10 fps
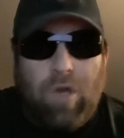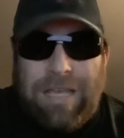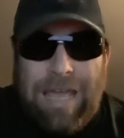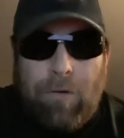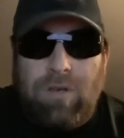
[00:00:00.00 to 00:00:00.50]

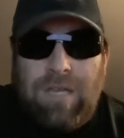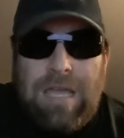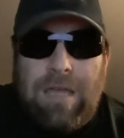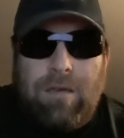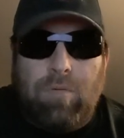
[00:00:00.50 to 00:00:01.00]
could
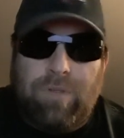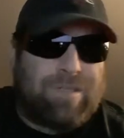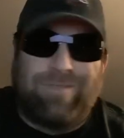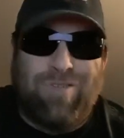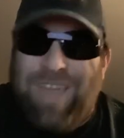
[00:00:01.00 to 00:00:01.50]
guarantee it,
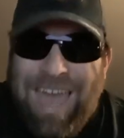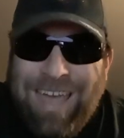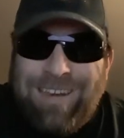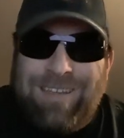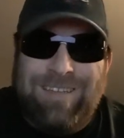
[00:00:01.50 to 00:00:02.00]
which you
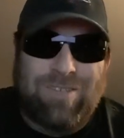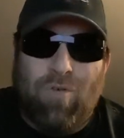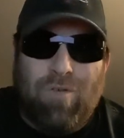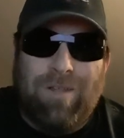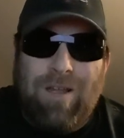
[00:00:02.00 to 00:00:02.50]
can't, it's
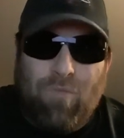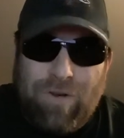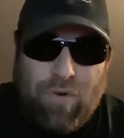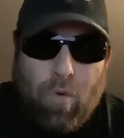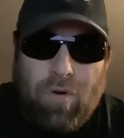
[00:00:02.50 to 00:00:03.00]
all
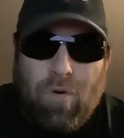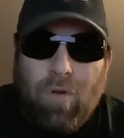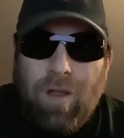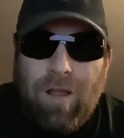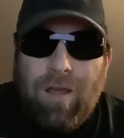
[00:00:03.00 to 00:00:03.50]

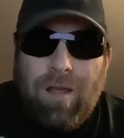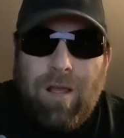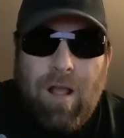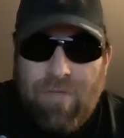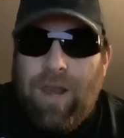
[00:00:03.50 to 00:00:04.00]
rhetorical,
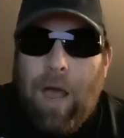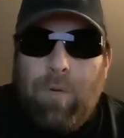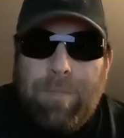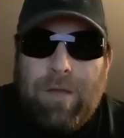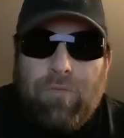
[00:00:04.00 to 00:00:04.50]
then I
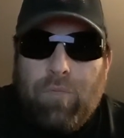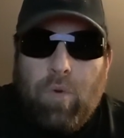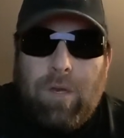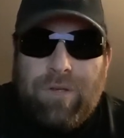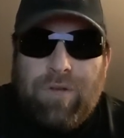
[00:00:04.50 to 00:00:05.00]
would be
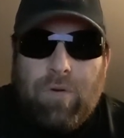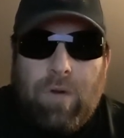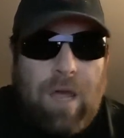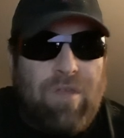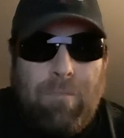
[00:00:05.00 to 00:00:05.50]
willing to.
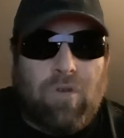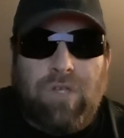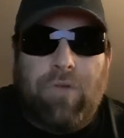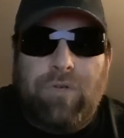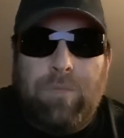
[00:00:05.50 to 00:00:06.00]
And I think
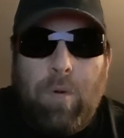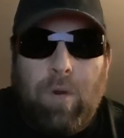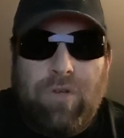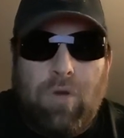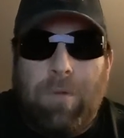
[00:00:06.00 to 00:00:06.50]
most countries would be
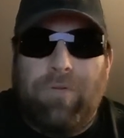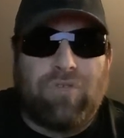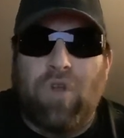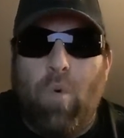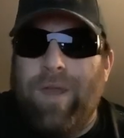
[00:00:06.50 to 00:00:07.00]
willing to, but
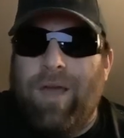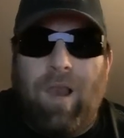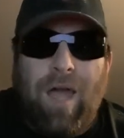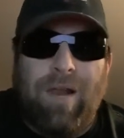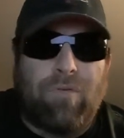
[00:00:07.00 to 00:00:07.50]
there's no way in
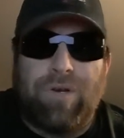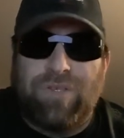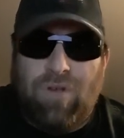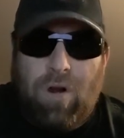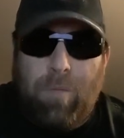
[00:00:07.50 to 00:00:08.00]
hell I'd ever
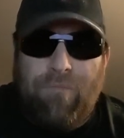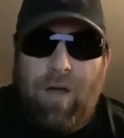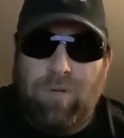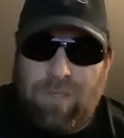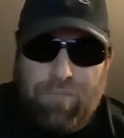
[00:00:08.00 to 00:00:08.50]
disarm if
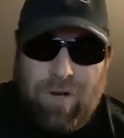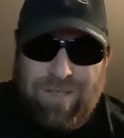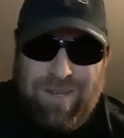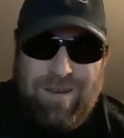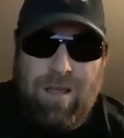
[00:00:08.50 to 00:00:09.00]
I was the
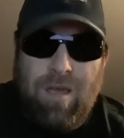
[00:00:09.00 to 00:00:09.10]
president,